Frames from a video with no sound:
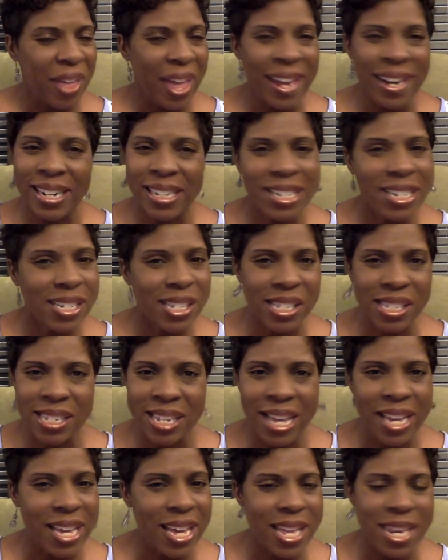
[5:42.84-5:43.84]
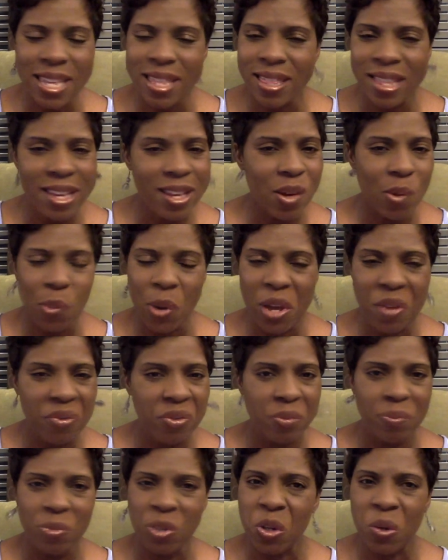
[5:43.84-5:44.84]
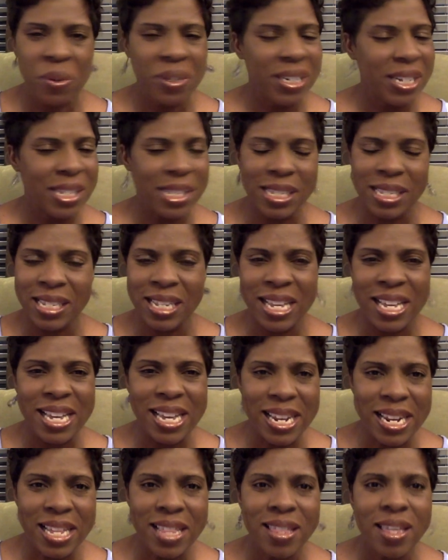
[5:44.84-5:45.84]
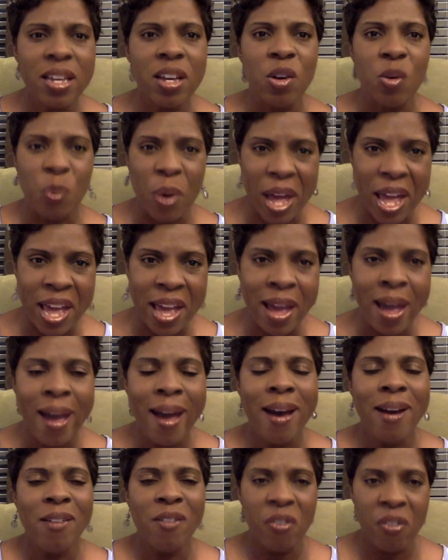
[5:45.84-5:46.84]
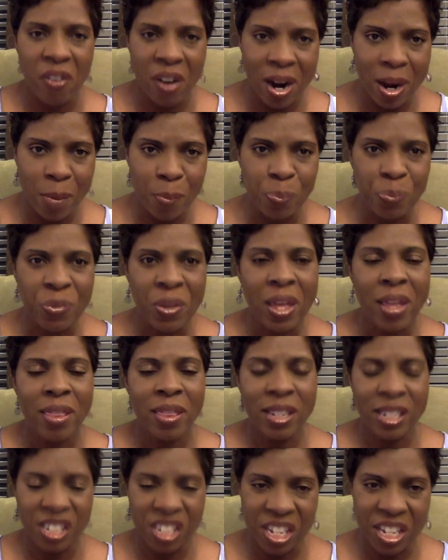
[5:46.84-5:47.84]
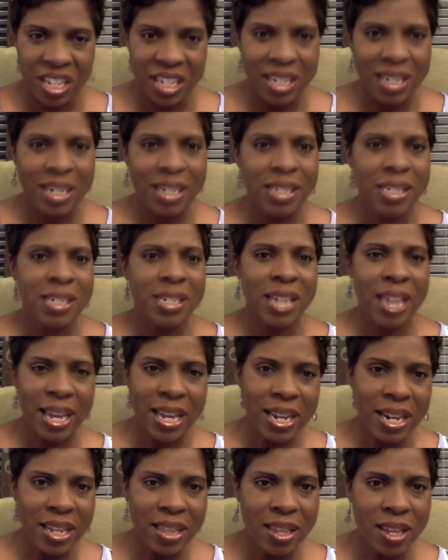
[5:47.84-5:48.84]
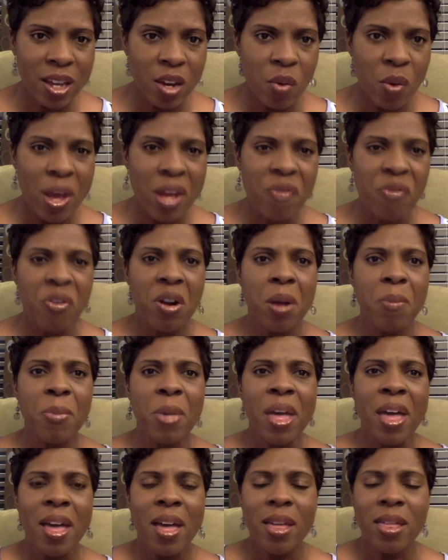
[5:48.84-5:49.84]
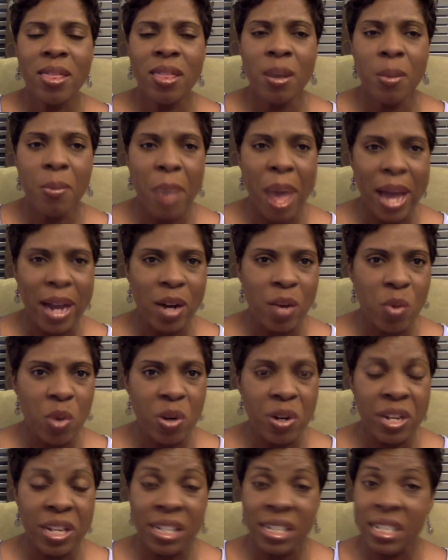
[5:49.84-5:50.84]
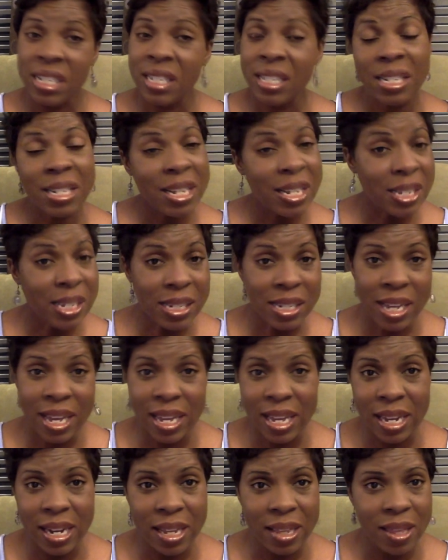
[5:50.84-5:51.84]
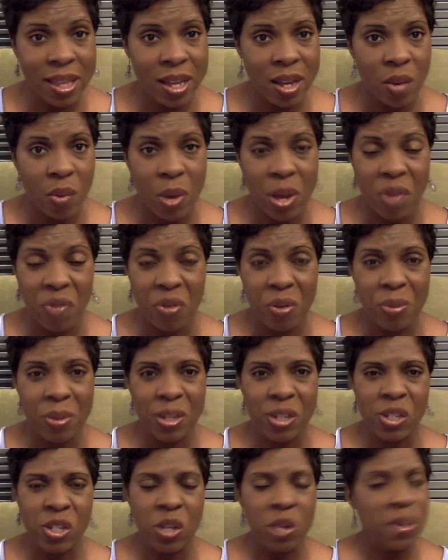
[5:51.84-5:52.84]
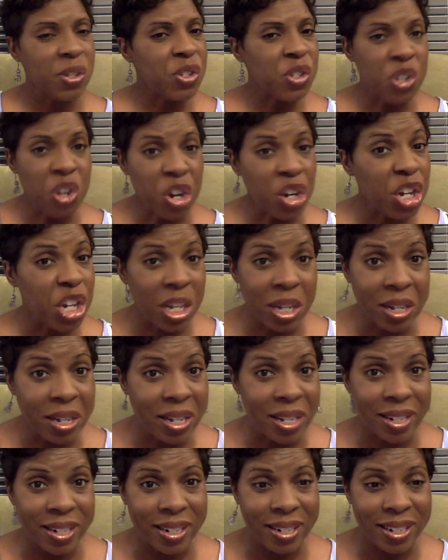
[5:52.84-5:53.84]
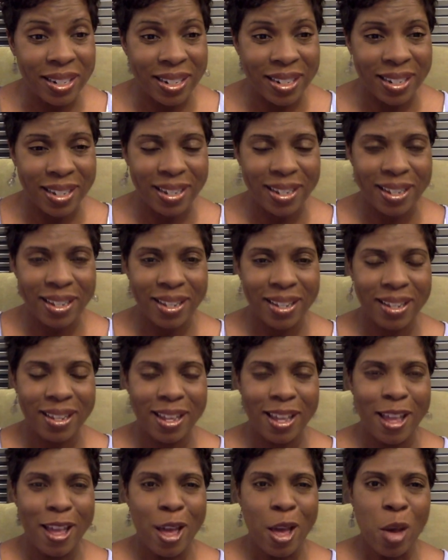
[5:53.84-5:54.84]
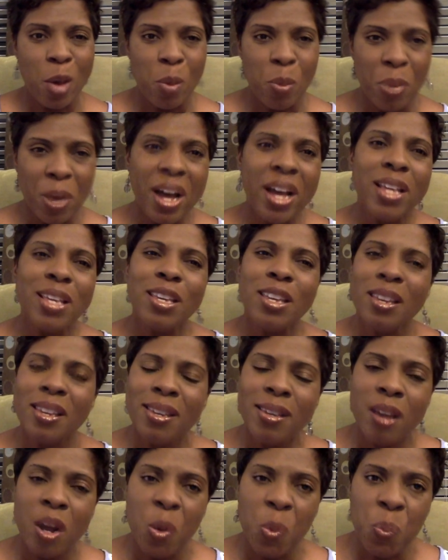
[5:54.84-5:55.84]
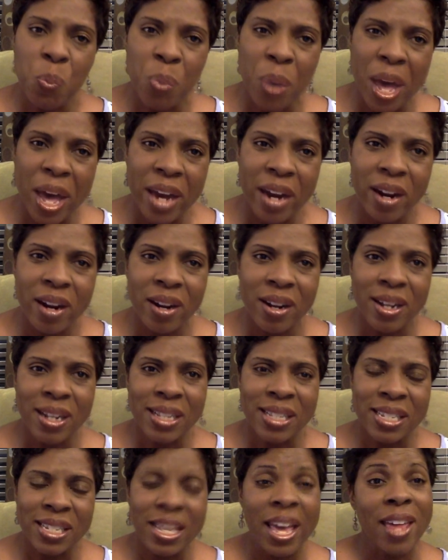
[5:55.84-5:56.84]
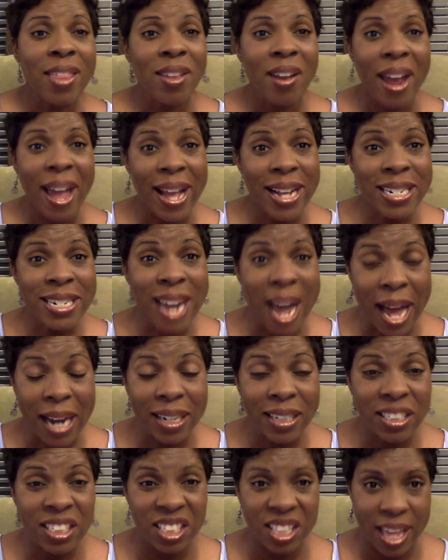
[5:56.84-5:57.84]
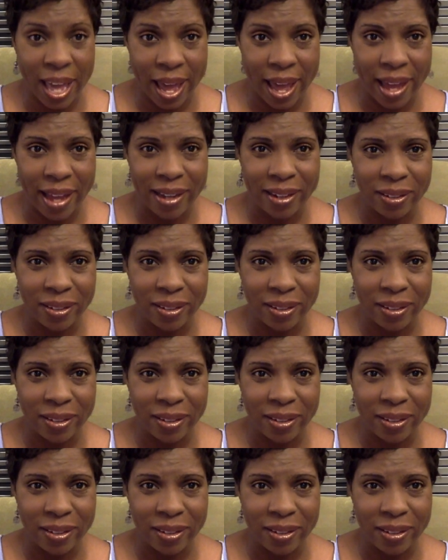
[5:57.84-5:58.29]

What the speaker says: And it doesn't take anything away from you. It doesn't take anything away from the chicken. It doesn't take anything away from the macaroni and cheese. It doesn't take anything away from the sodas. You're good, but you're better together. Acknowledge that.